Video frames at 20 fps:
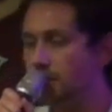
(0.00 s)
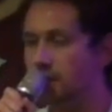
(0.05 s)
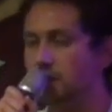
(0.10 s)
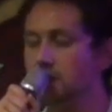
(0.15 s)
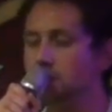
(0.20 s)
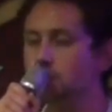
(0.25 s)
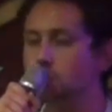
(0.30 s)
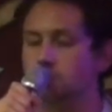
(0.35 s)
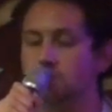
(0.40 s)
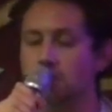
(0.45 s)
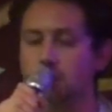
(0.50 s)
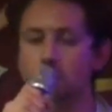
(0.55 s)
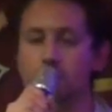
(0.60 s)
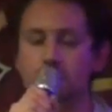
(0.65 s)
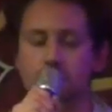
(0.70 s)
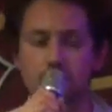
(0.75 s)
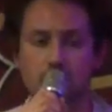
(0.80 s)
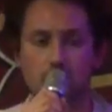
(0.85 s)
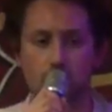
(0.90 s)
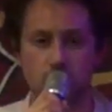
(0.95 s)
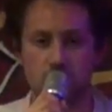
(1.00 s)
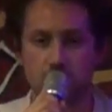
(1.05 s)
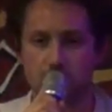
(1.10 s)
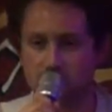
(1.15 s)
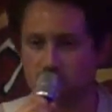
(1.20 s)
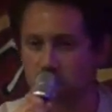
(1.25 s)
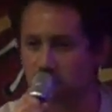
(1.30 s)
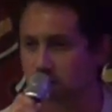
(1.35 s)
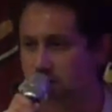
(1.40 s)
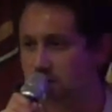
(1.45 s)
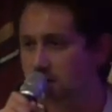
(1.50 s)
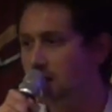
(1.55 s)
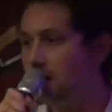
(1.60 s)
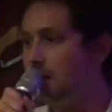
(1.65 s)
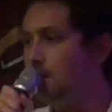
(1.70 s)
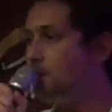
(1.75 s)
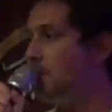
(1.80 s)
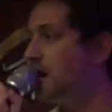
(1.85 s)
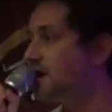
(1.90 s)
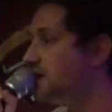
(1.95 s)
they need to stay within their own species,
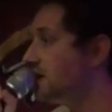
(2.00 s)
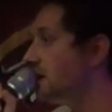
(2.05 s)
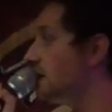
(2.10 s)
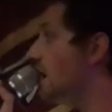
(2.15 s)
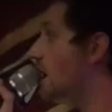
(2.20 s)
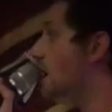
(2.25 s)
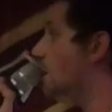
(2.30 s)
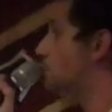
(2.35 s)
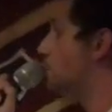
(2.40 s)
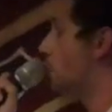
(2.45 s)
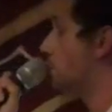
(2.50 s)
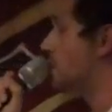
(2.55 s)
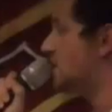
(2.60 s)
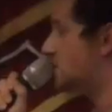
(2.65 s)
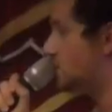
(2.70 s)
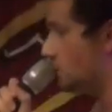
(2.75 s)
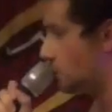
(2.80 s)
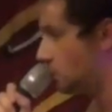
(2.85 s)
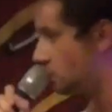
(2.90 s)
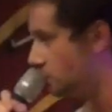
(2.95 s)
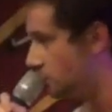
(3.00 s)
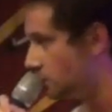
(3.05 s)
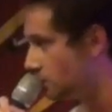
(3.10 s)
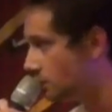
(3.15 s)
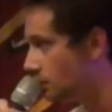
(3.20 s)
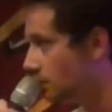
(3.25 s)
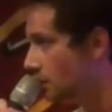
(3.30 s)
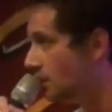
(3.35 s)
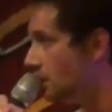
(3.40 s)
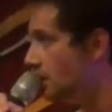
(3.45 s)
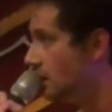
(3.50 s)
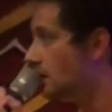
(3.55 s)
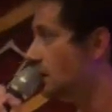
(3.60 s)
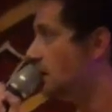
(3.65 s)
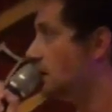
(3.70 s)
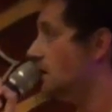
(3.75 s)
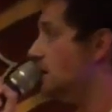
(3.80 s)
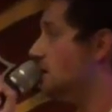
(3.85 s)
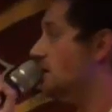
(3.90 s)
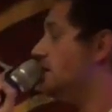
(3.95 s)
bacteria are promiscuous.
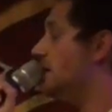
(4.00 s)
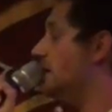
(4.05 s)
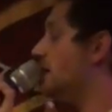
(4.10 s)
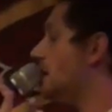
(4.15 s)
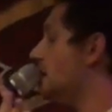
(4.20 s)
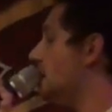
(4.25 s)
They